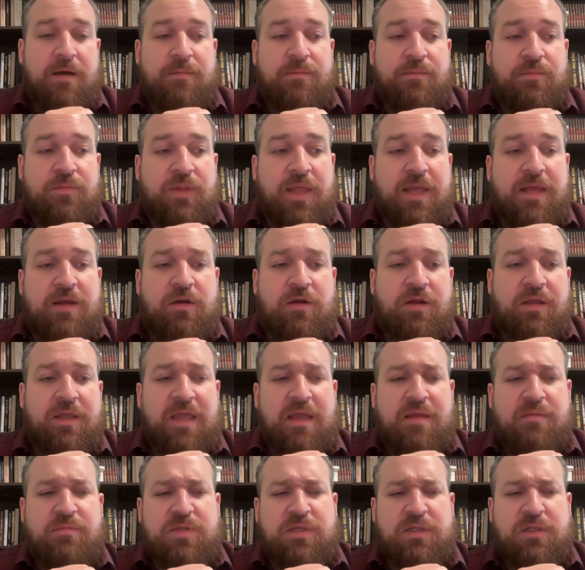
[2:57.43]
later it
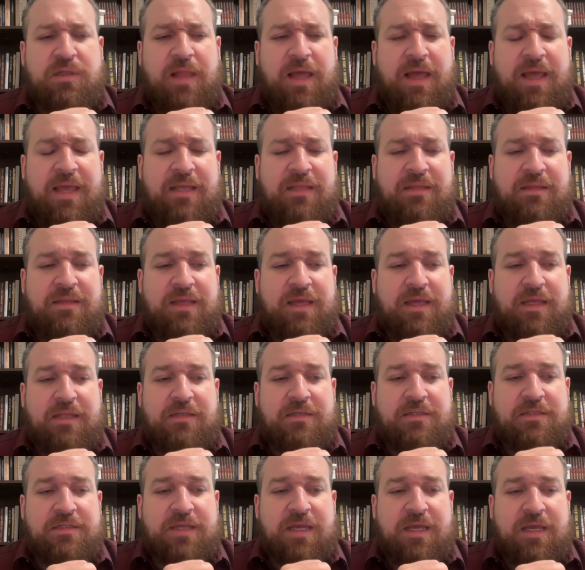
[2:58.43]
came to light
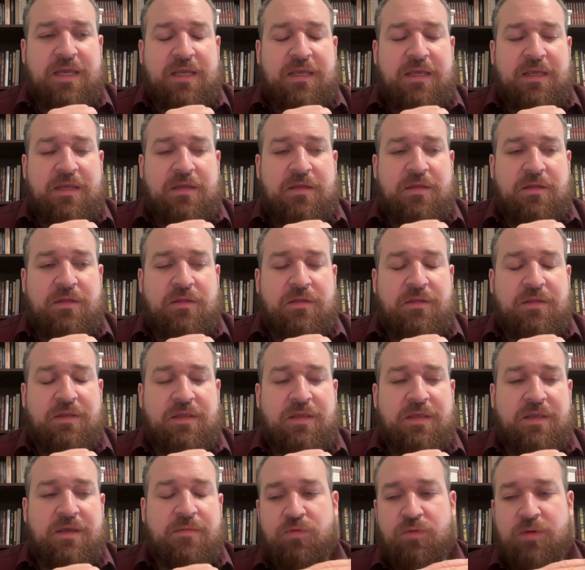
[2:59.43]
that, say,
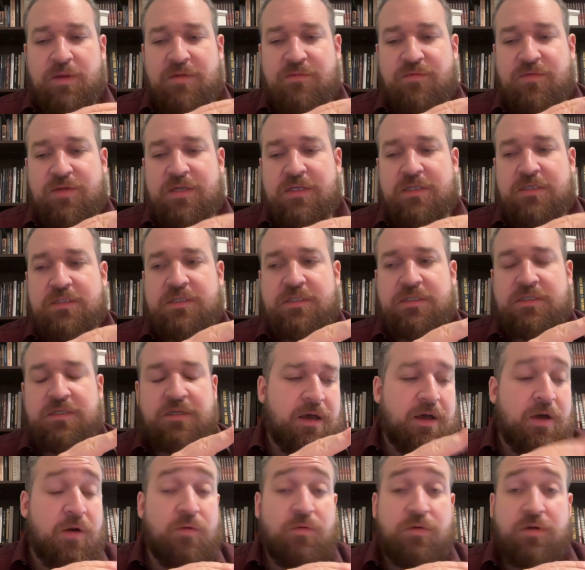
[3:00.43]
the previous
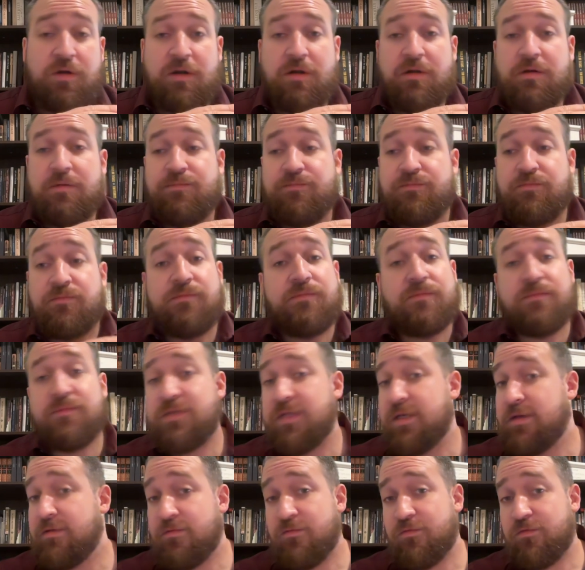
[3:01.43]
owner
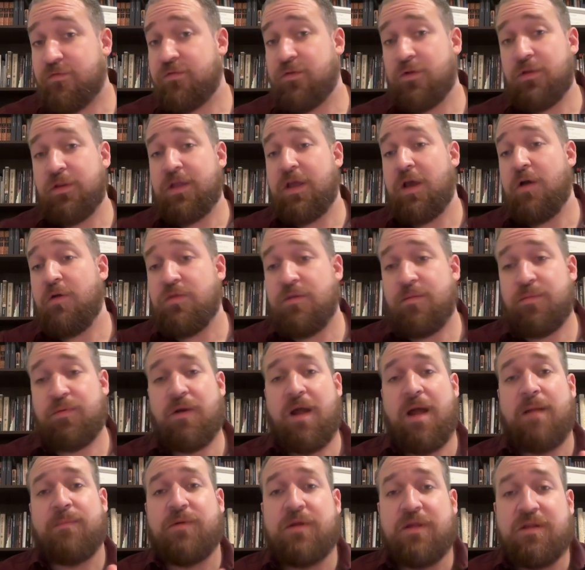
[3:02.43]
didn't fully own the
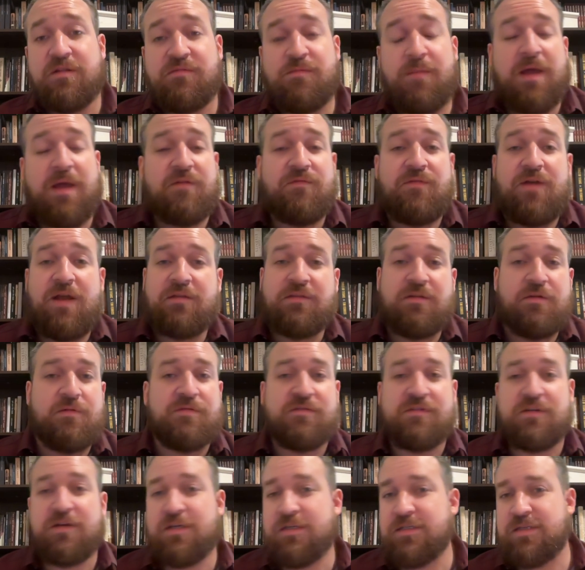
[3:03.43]
property. As of fact, there
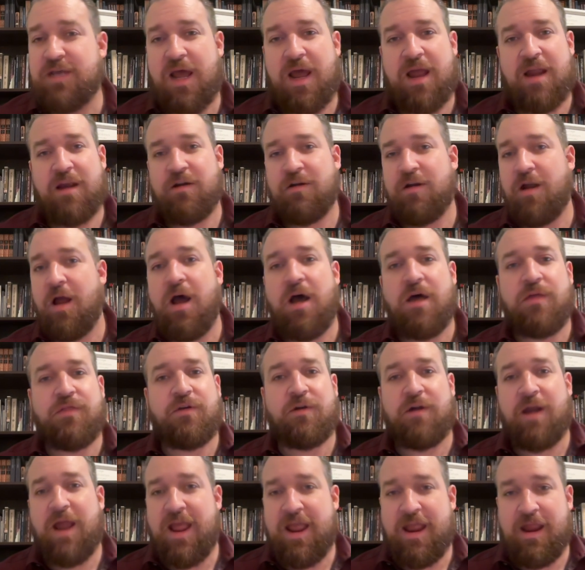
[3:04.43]
was an entire
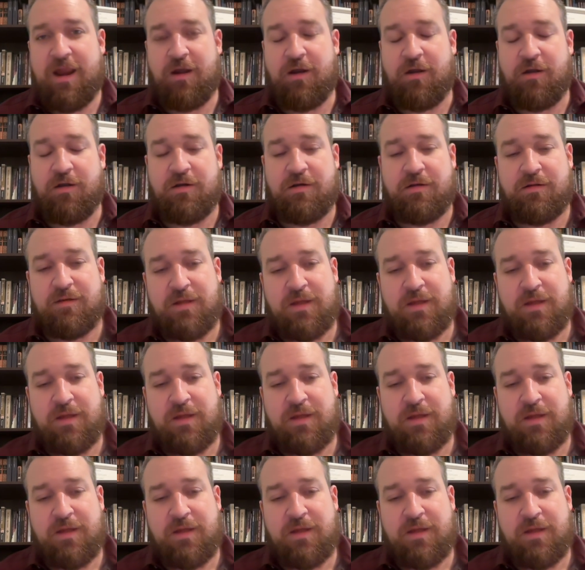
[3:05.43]
other heir.